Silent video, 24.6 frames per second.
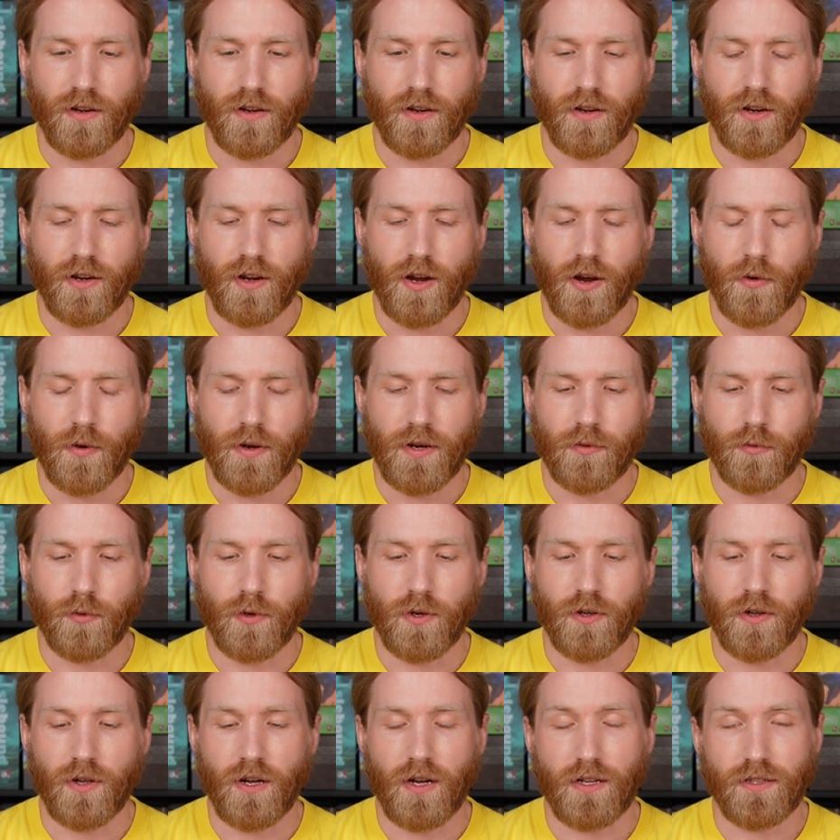going,
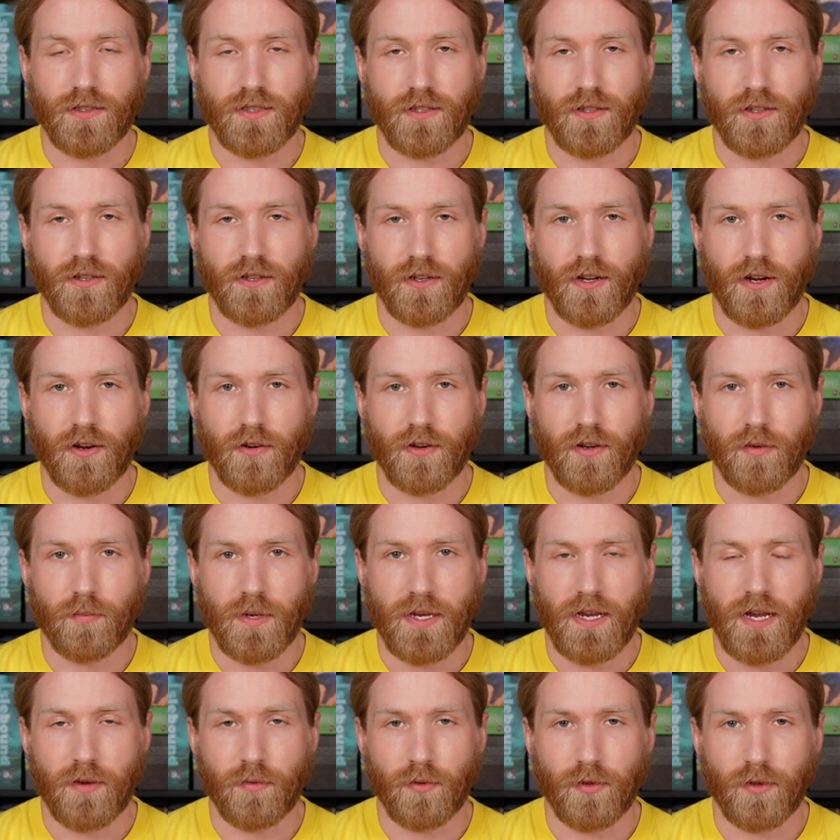well, also you're going to
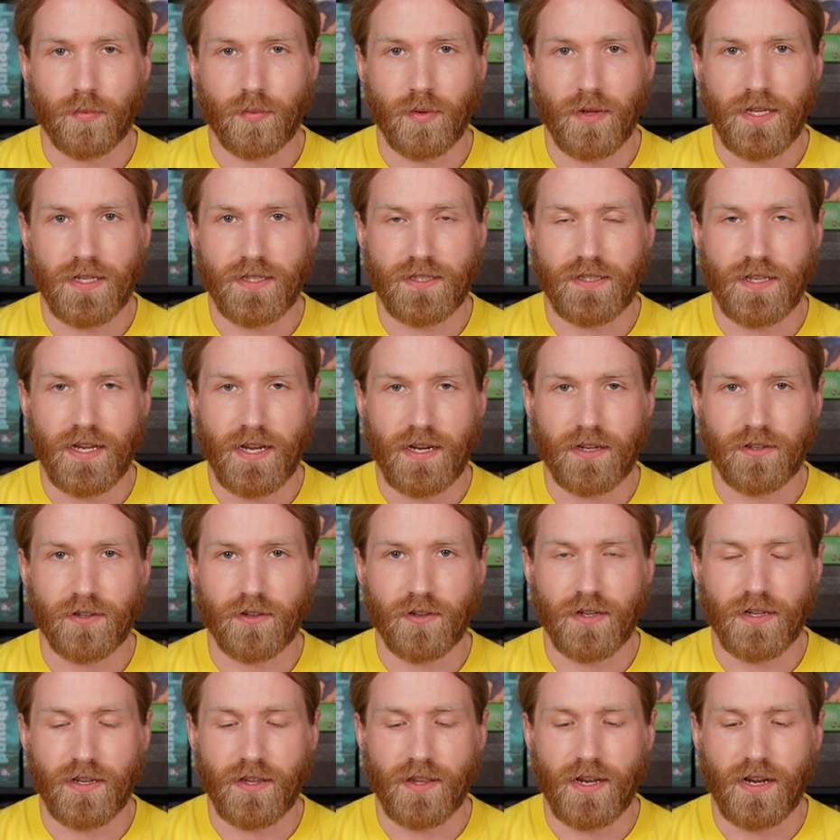be able to place nectar
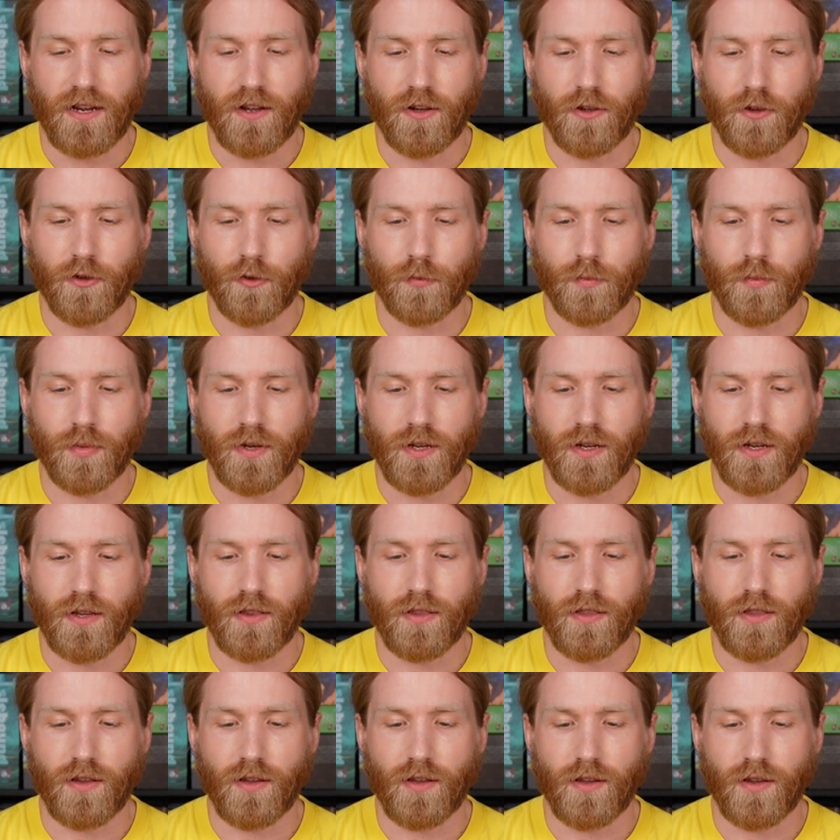into that hole,
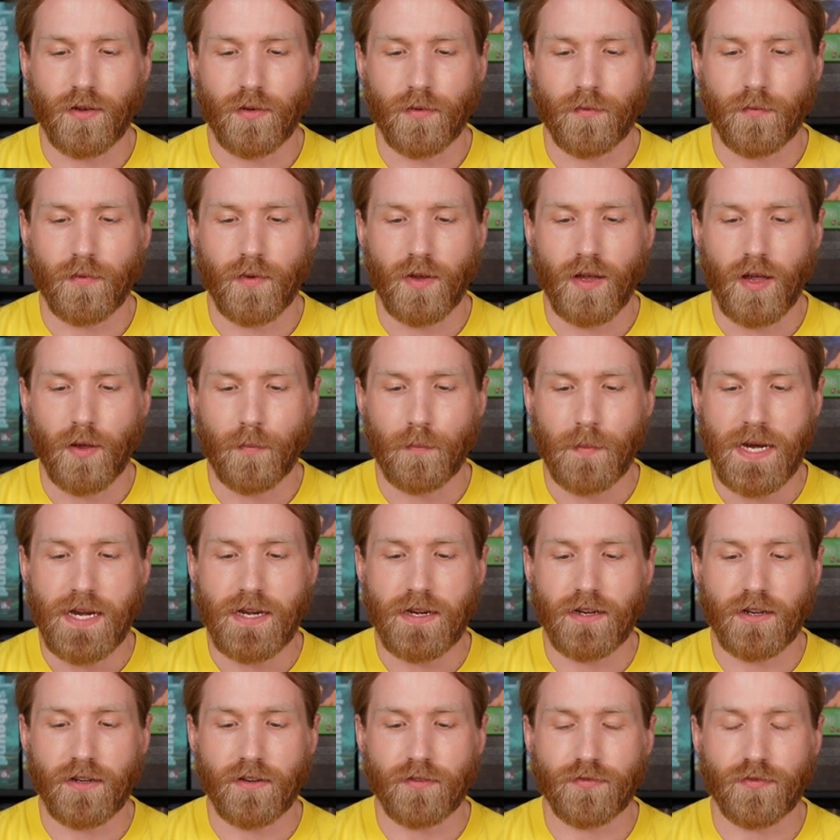but the
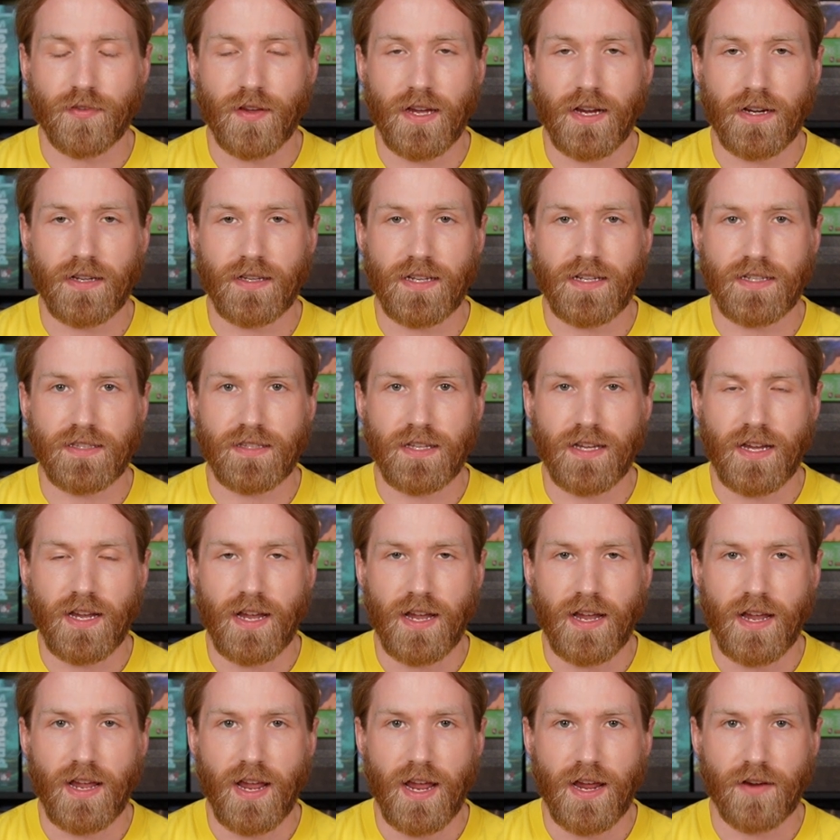immediate effect is
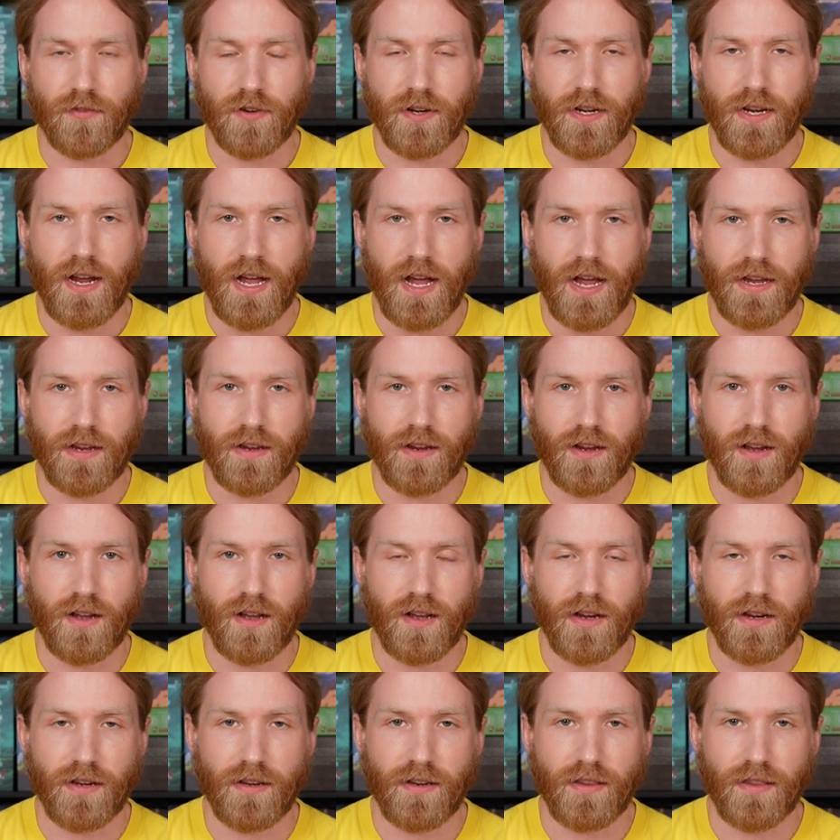that every
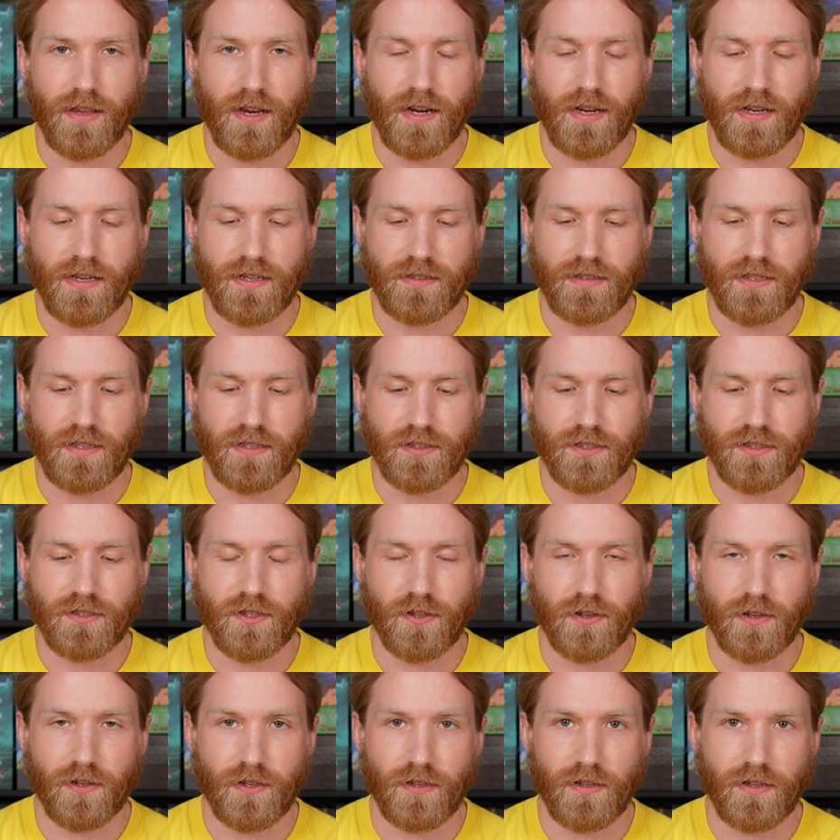icon that is
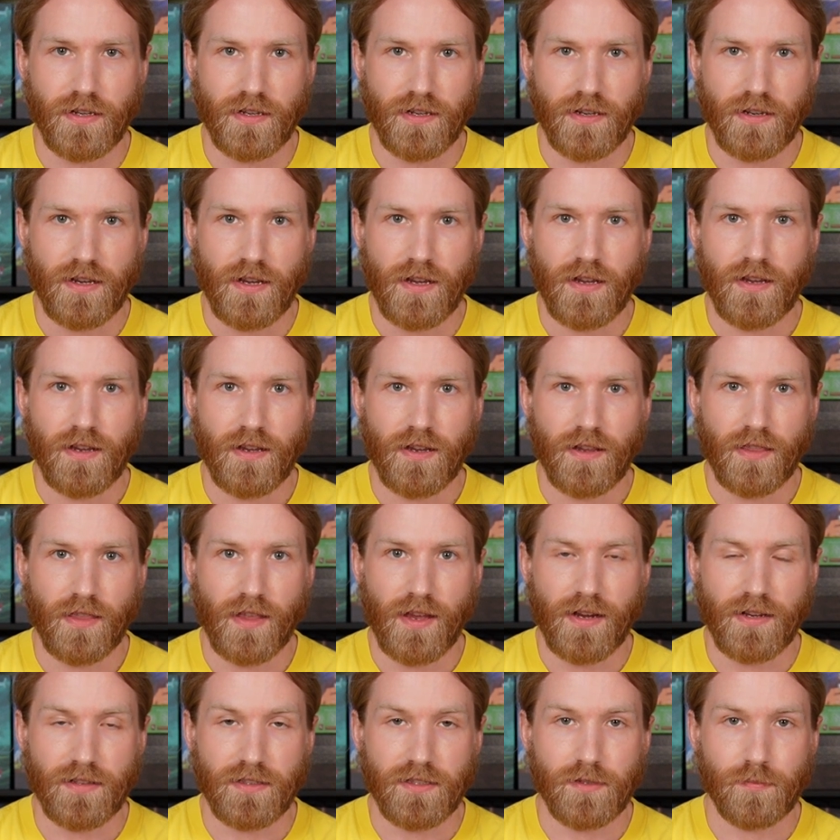encircling
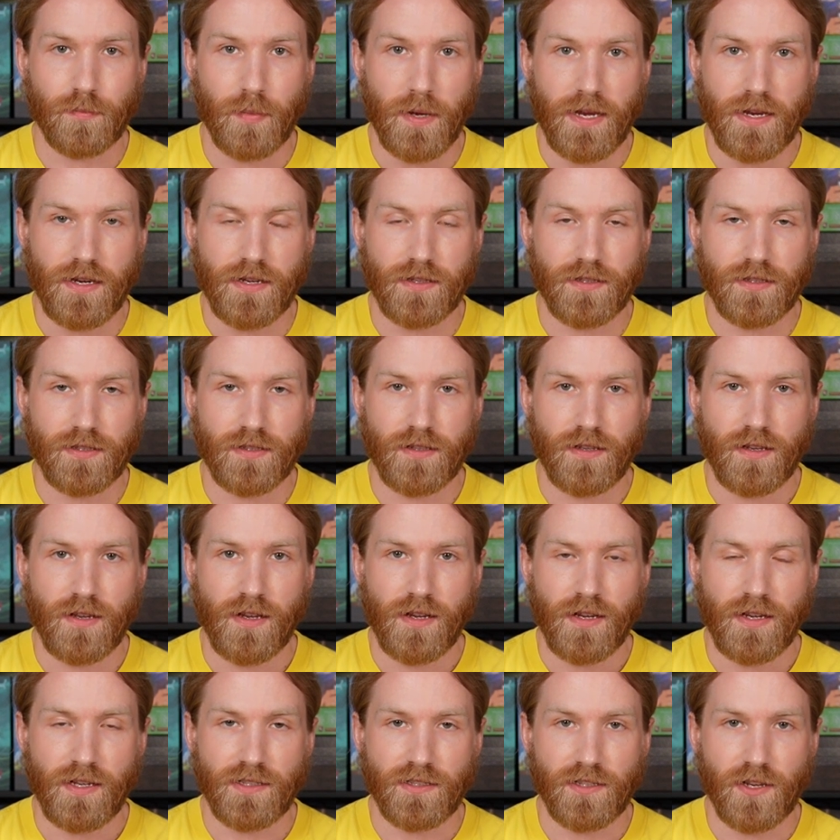that space
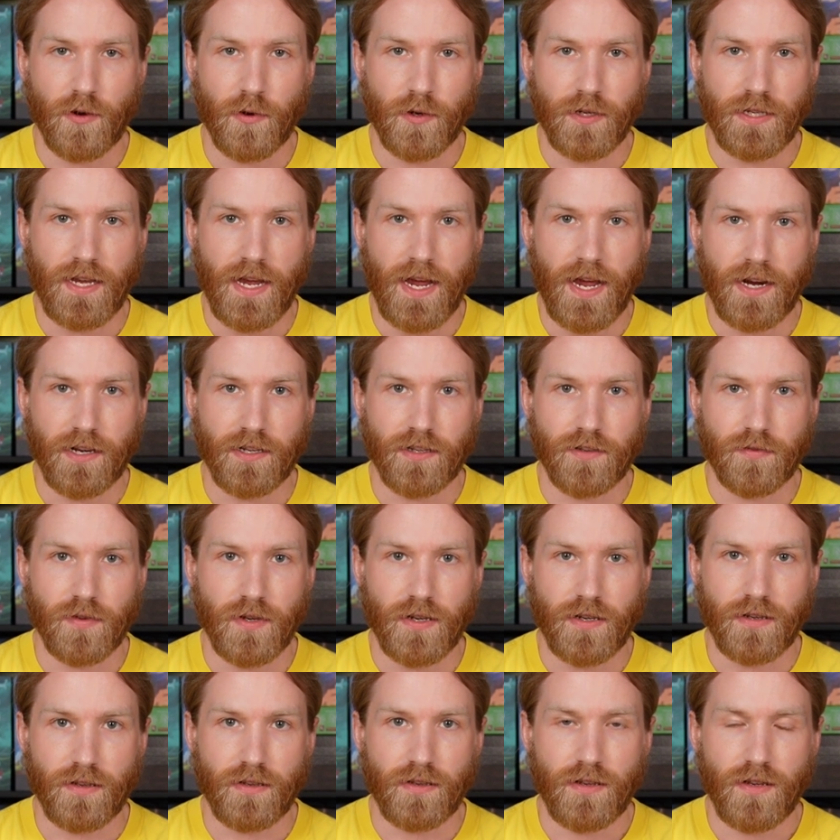is going to
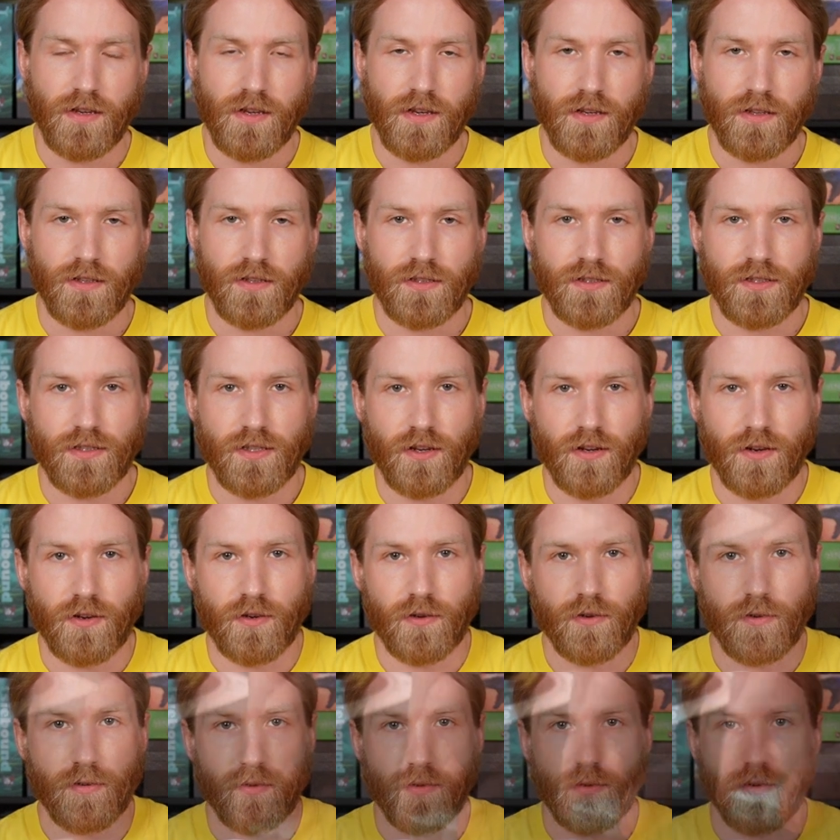activate.
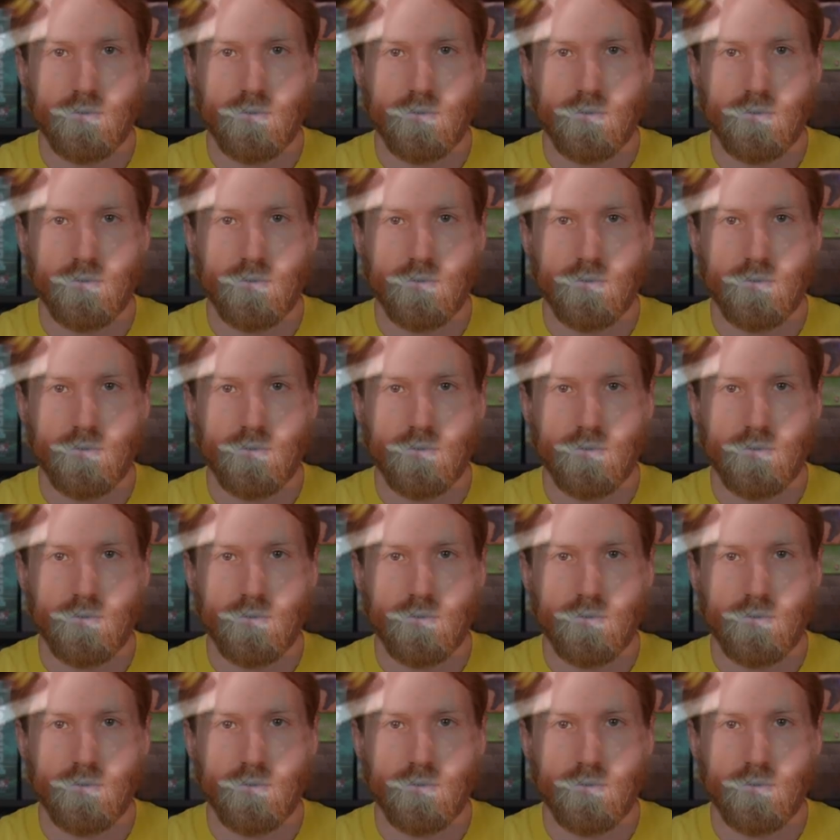So